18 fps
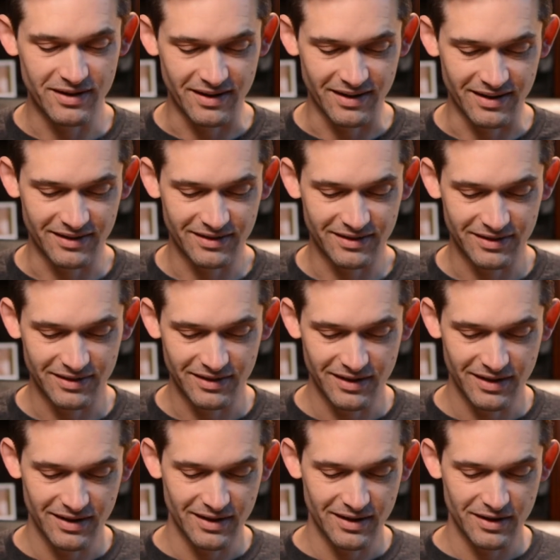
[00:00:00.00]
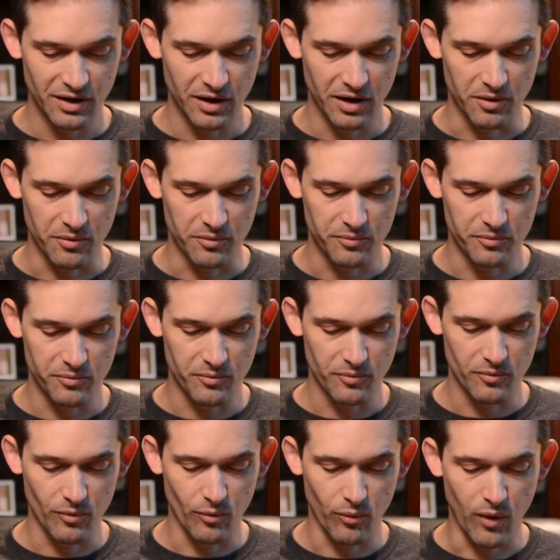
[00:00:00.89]
is um,
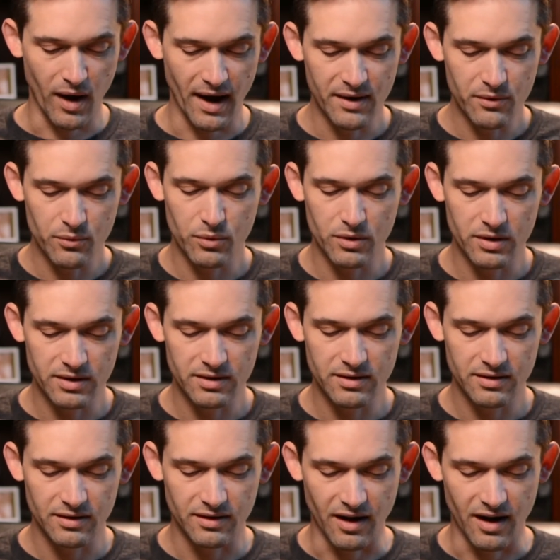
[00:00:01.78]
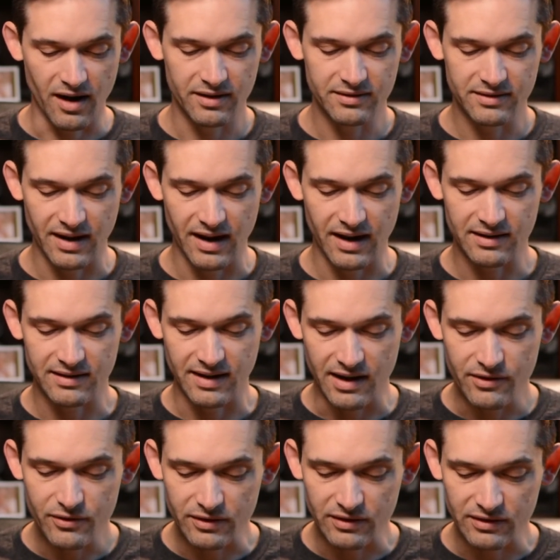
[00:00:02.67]
why would God take
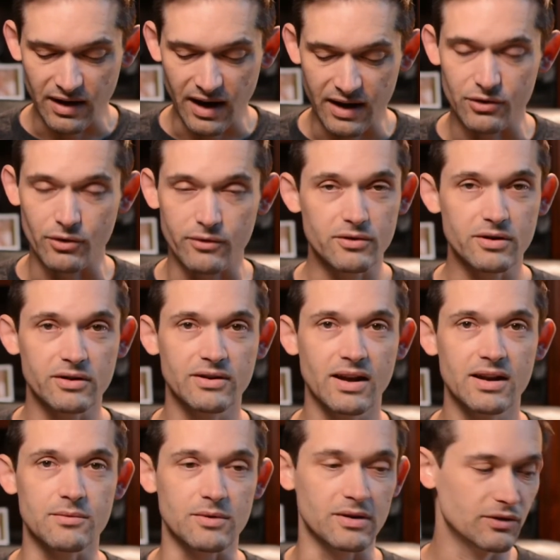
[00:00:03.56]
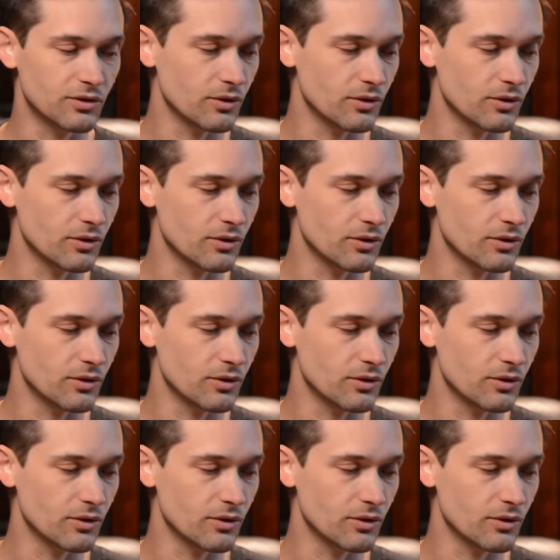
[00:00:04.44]
David's side over his enemies?